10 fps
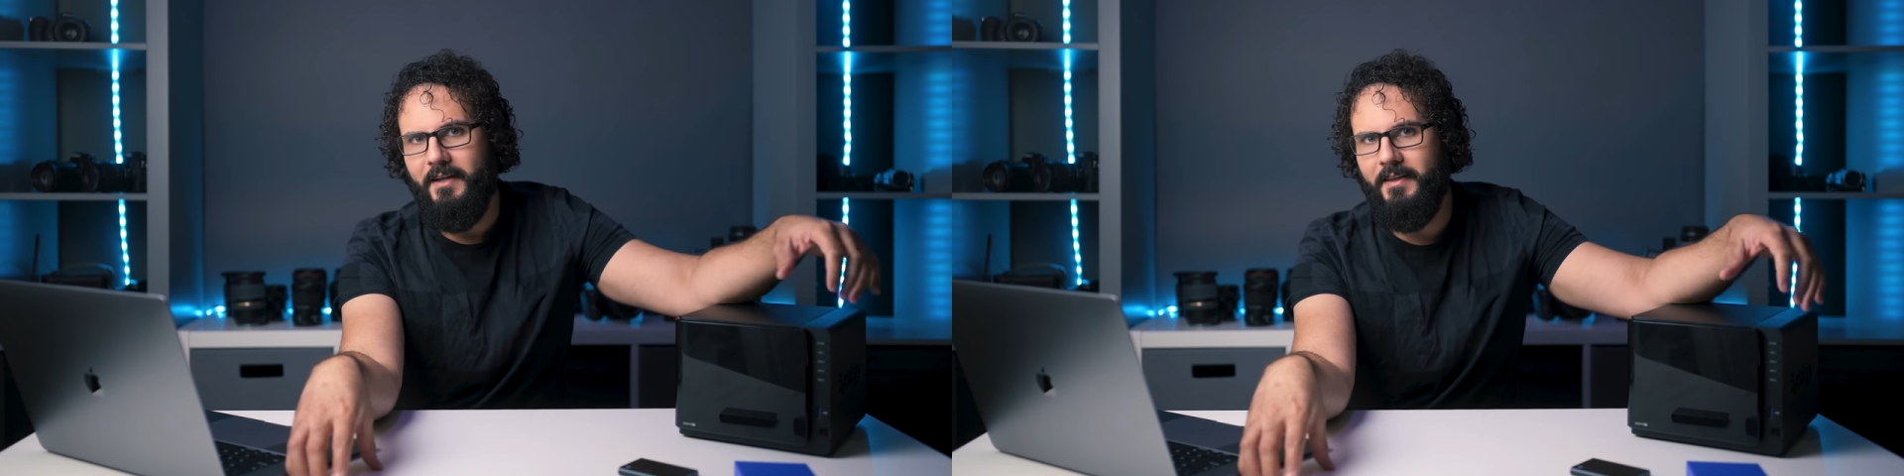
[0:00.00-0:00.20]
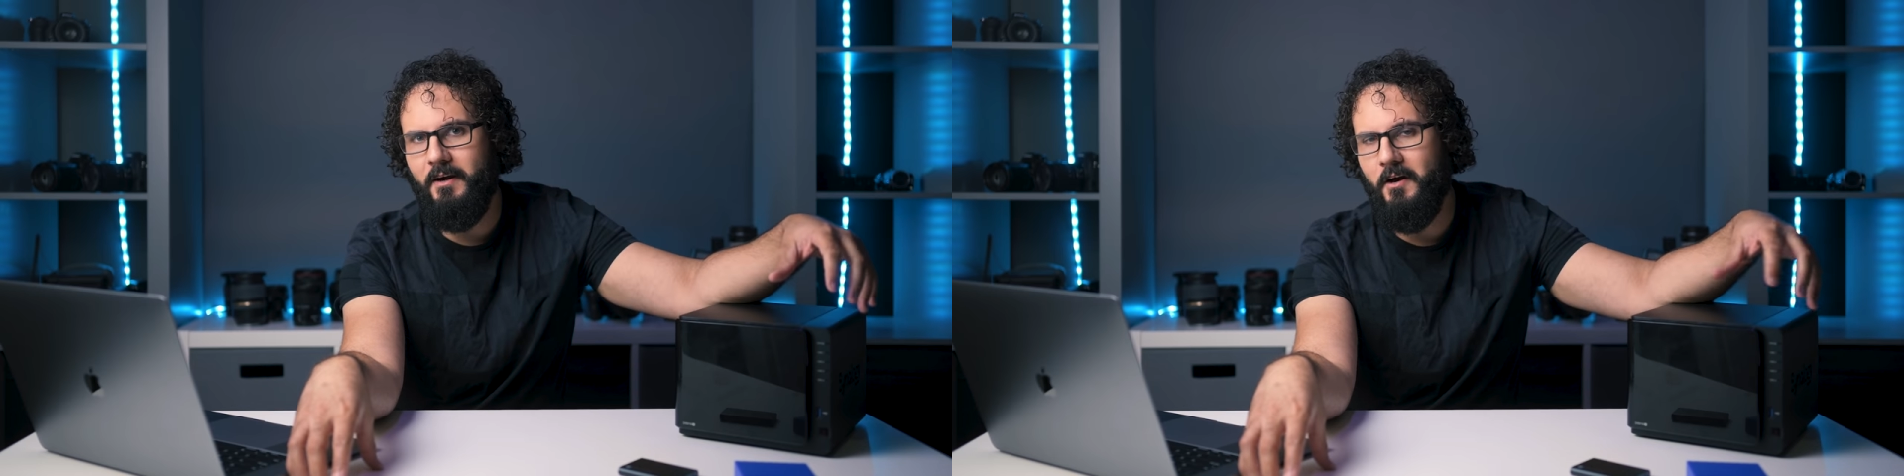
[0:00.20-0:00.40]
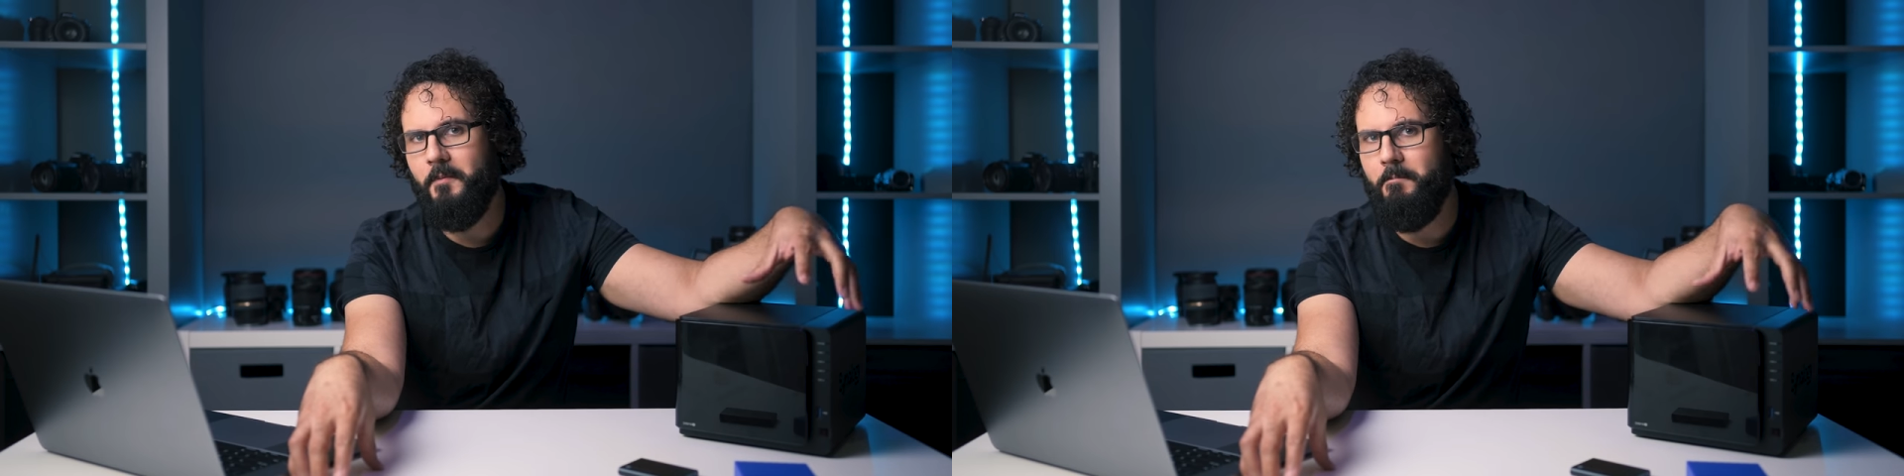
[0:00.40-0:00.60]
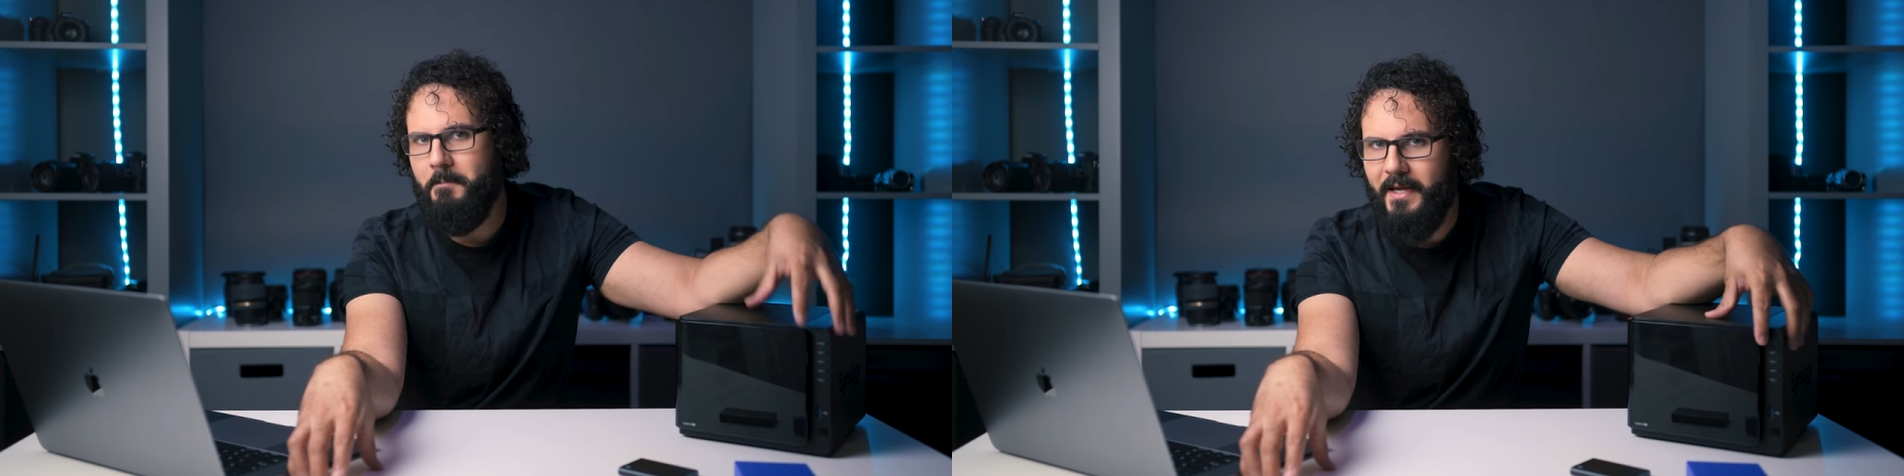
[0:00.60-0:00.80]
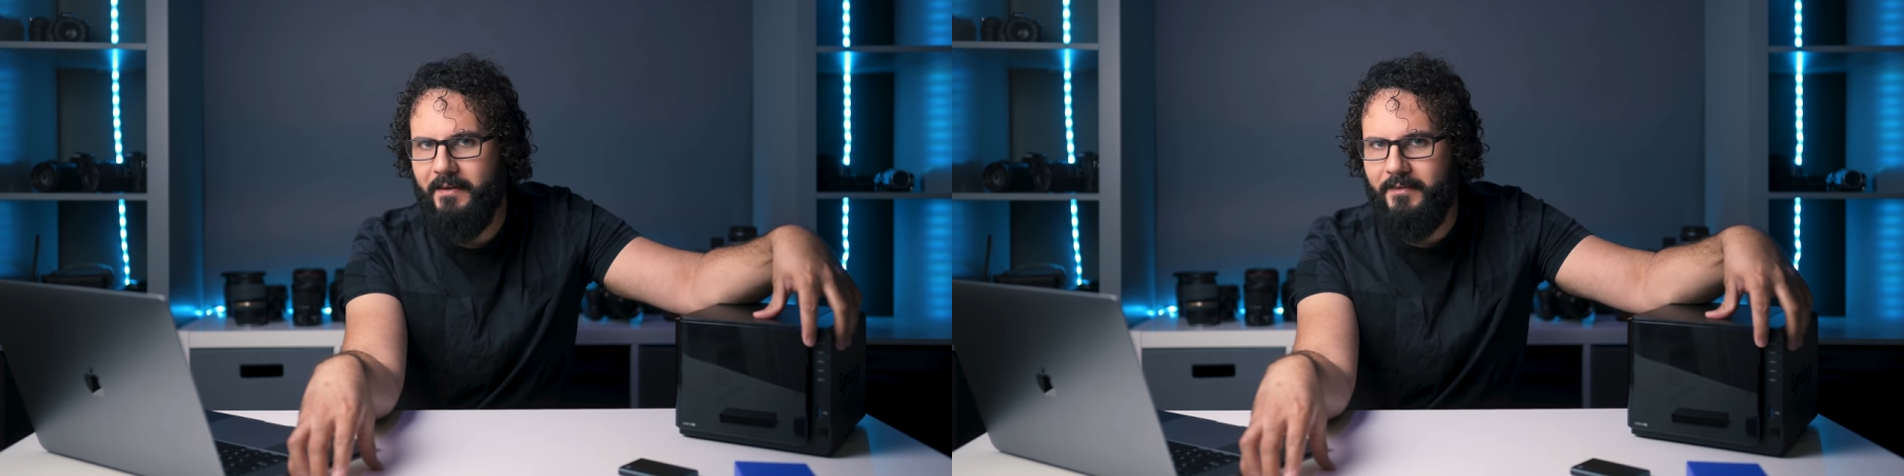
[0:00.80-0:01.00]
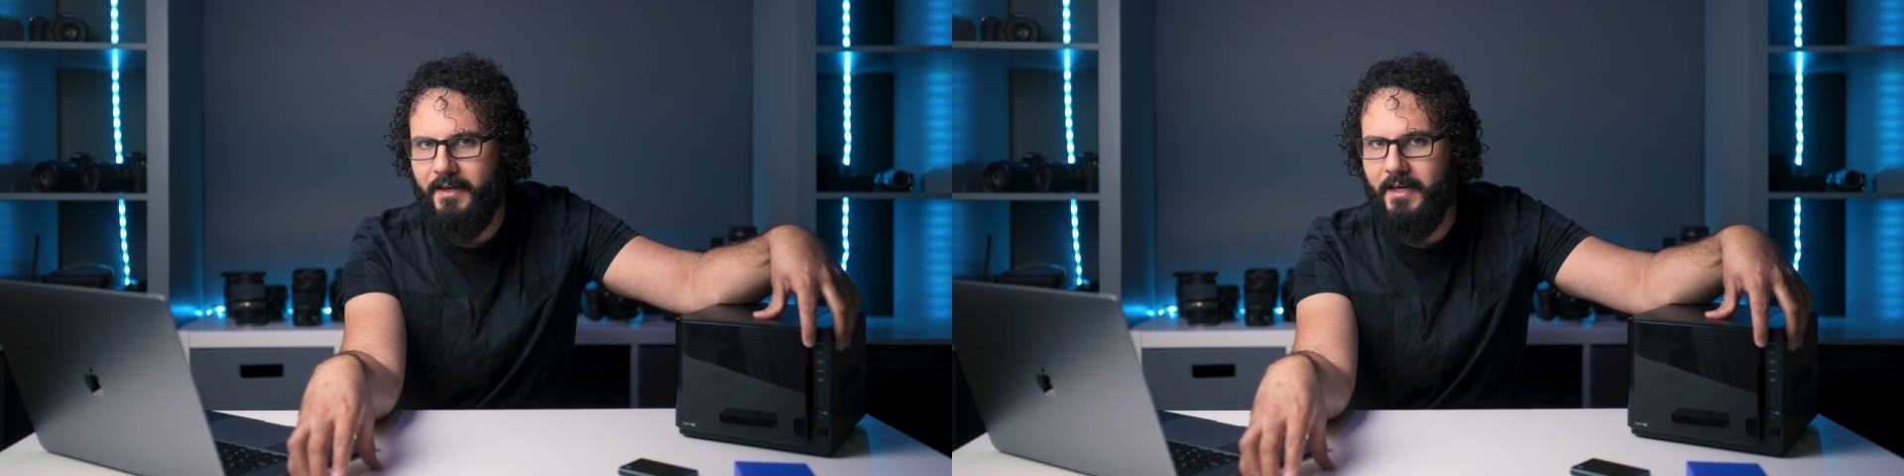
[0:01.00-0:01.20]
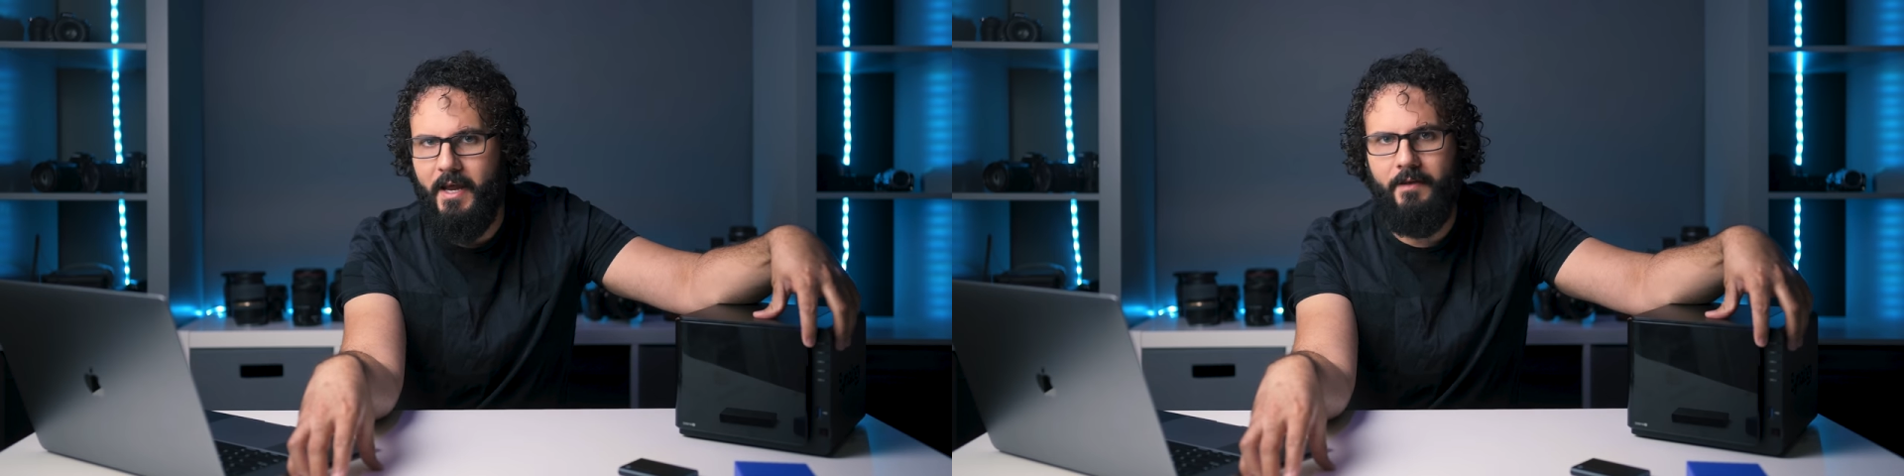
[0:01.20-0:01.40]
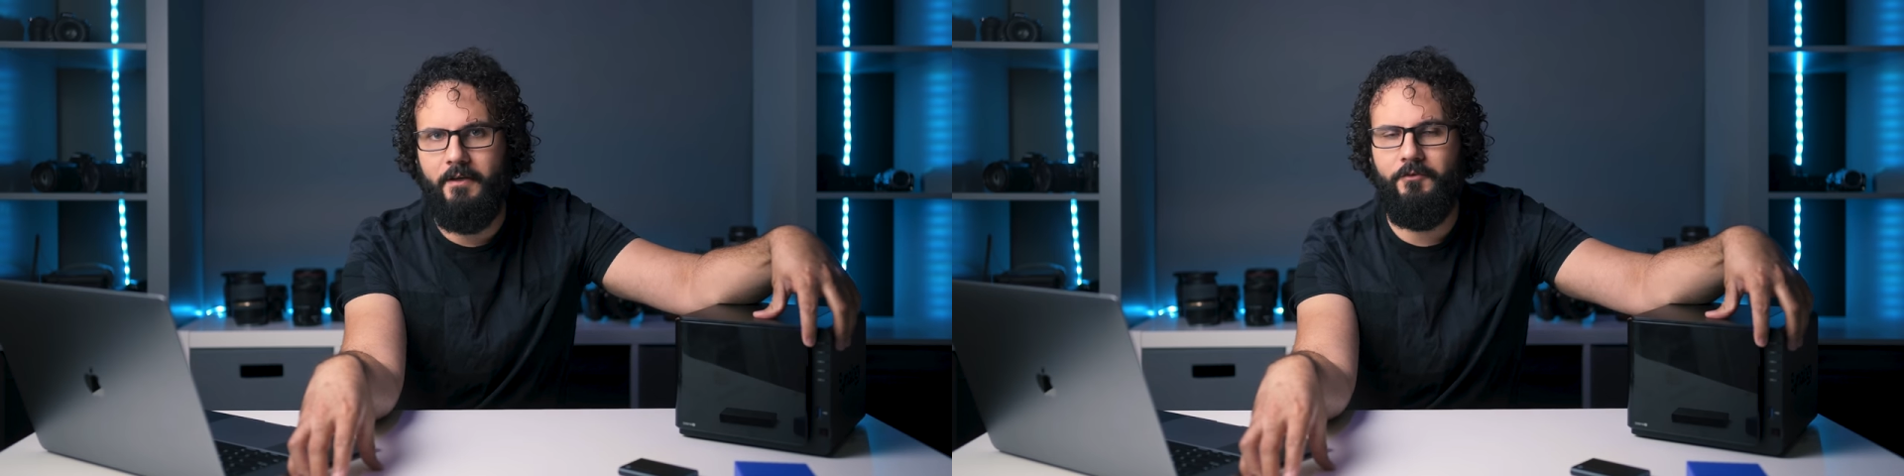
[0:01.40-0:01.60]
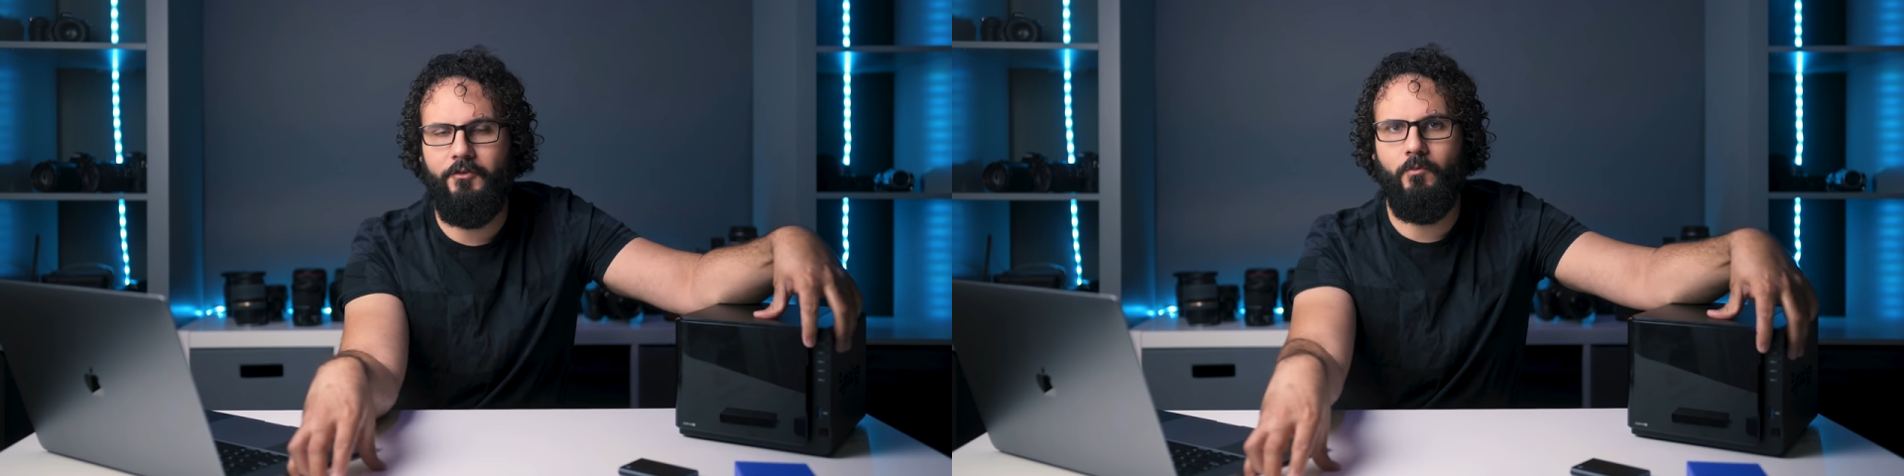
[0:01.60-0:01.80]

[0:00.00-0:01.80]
They are amazing and they just